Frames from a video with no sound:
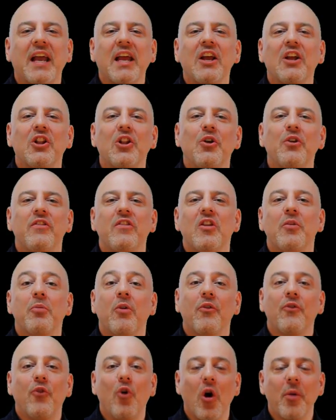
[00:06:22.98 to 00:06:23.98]
concludes the
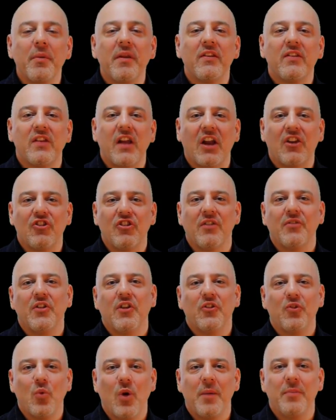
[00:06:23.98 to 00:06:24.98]
performance section of
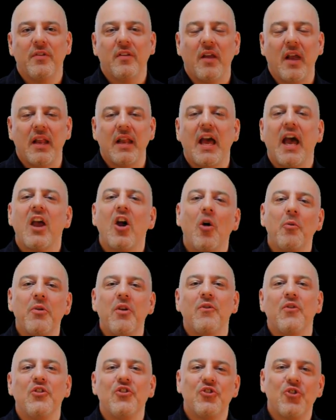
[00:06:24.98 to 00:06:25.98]
this website. I hope
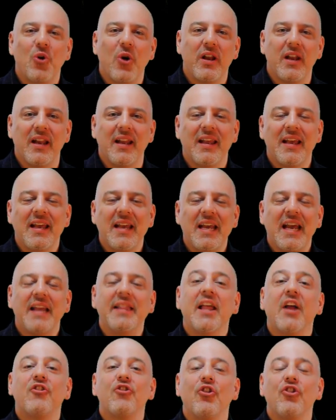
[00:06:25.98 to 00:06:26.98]
you've enjoyed it, and
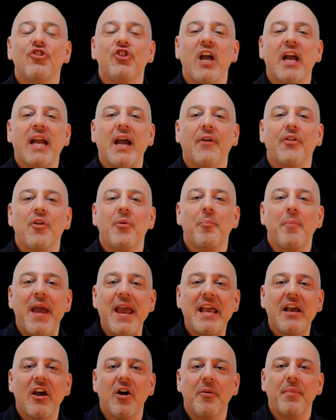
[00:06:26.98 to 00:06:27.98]
that you'll check out the
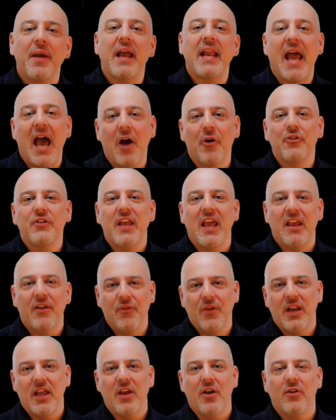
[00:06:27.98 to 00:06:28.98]
makeup and outtake
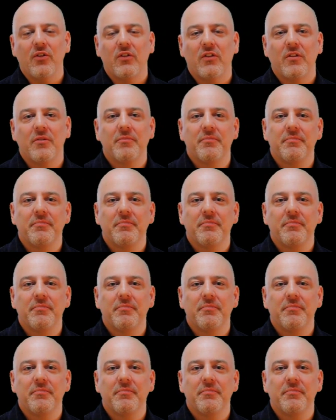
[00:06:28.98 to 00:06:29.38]
videos.